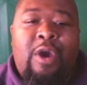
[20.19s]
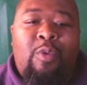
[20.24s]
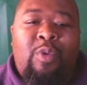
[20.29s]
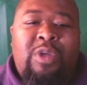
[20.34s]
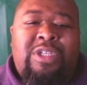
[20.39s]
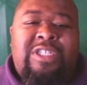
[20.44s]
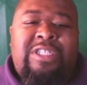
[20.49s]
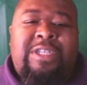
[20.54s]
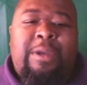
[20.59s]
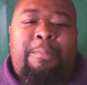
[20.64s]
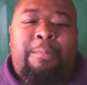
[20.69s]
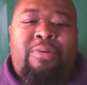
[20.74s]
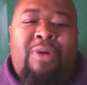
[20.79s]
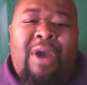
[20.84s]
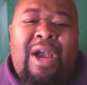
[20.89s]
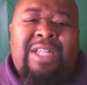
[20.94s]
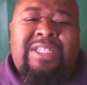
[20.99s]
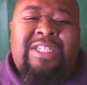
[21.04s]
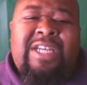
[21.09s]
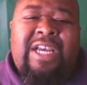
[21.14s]
which is a
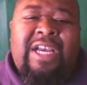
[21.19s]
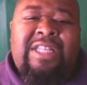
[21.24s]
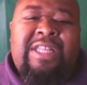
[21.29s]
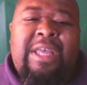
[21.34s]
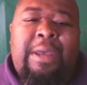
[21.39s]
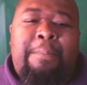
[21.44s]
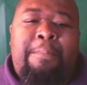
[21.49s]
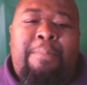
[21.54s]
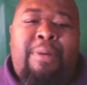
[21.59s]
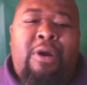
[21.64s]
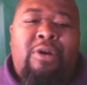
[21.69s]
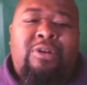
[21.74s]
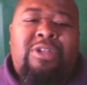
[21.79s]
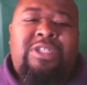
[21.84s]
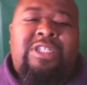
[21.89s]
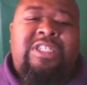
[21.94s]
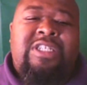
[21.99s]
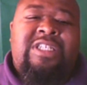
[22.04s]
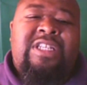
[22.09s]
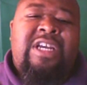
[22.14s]
project that
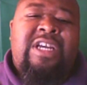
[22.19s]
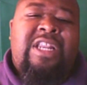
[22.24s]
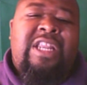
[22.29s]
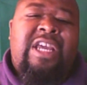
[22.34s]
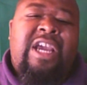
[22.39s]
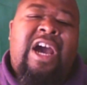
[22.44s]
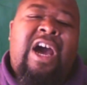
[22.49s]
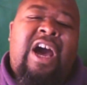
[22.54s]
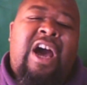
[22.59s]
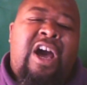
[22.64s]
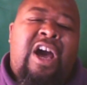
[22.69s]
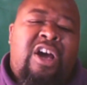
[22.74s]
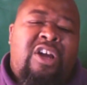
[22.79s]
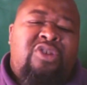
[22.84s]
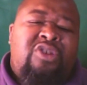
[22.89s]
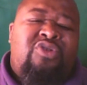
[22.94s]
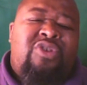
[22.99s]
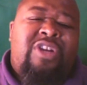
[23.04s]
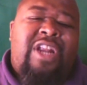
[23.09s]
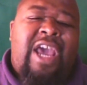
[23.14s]
purchased nearly
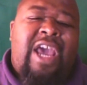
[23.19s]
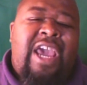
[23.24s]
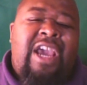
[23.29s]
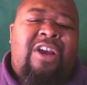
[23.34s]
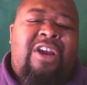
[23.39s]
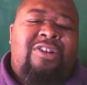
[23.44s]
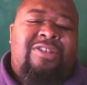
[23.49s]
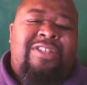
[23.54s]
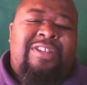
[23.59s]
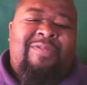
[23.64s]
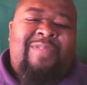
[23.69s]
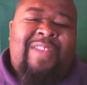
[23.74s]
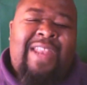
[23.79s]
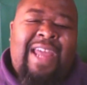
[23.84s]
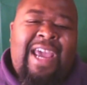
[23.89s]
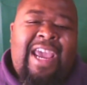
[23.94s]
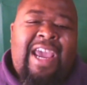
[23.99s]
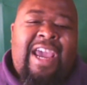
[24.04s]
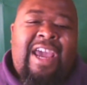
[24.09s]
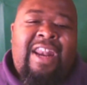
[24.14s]
100 acres of
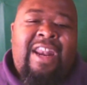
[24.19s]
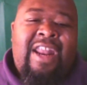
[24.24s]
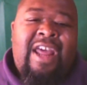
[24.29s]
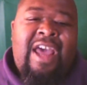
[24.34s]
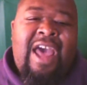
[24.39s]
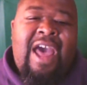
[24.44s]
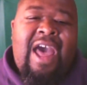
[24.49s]
land